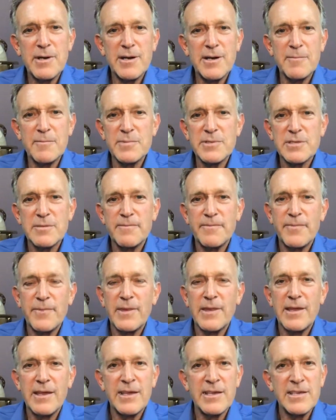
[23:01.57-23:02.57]
um,
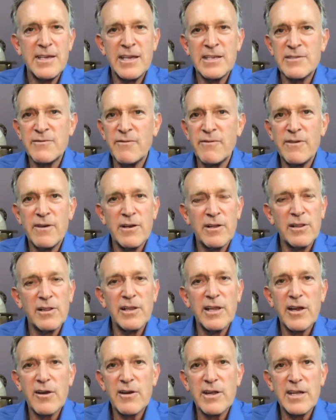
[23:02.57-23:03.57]
is
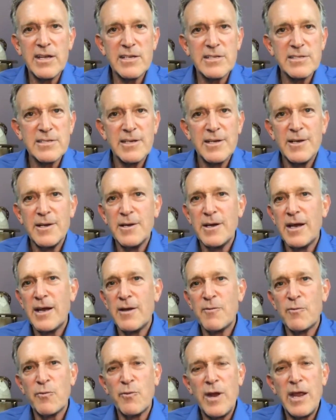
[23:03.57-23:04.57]
hilarious.
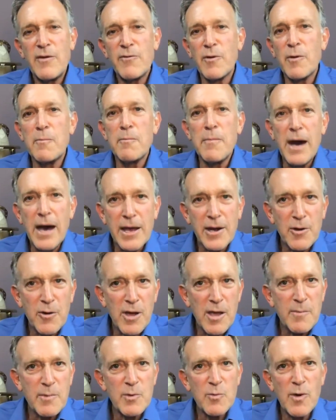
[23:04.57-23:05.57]
Ray Romano,
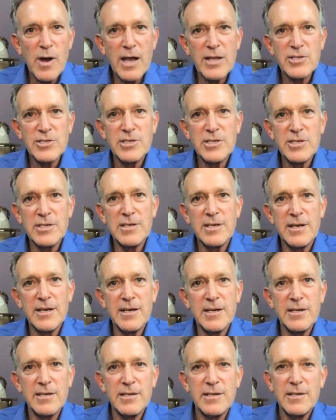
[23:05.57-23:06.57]
I've been watching.
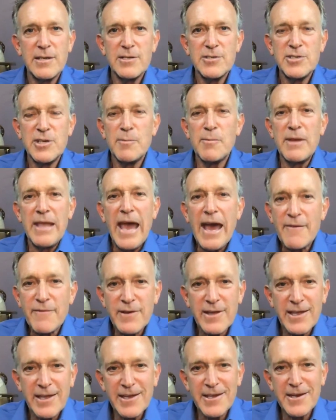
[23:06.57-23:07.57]
Uh, Jim
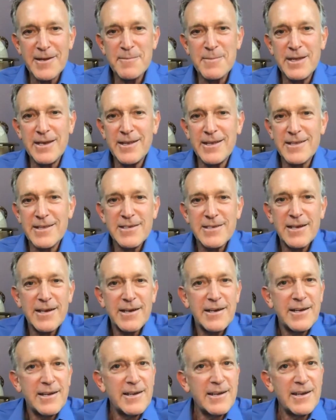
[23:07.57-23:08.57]
Gaffigan. I mean, it's
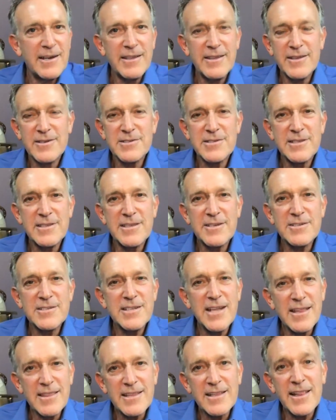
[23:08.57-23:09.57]
uh, there's there's
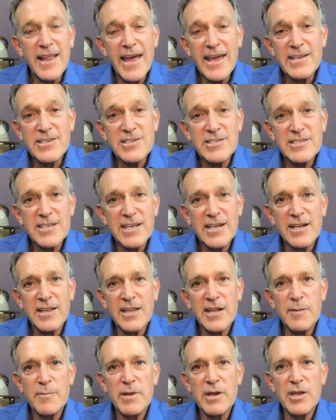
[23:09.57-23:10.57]
nothing like just getting a
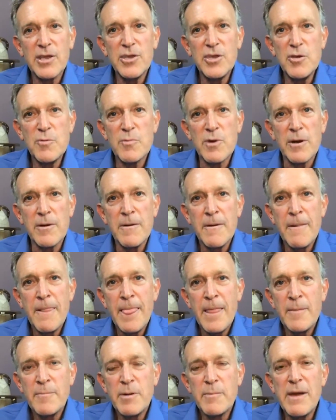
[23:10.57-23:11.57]
little bit of humor.
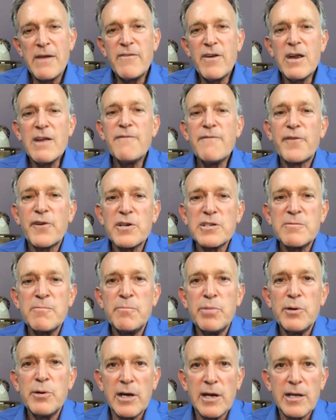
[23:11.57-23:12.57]
But my very
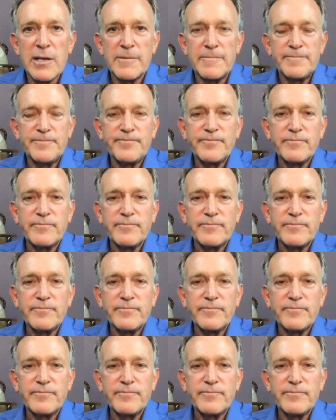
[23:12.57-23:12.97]
first book